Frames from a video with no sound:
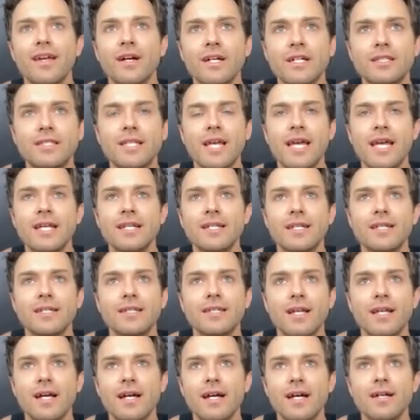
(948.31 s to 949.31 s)
Eric
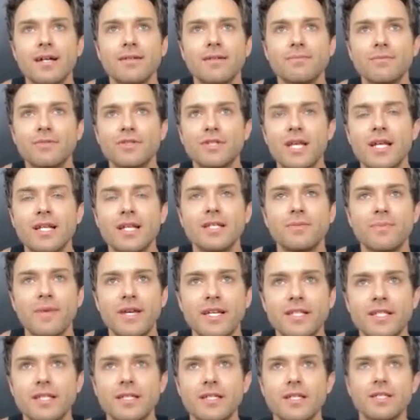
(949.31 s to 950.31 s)
Dane and Mercedes
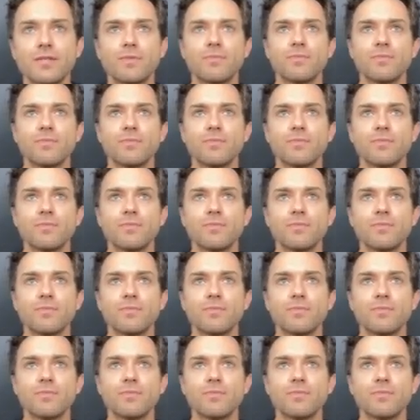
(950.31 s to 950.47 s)
Mason,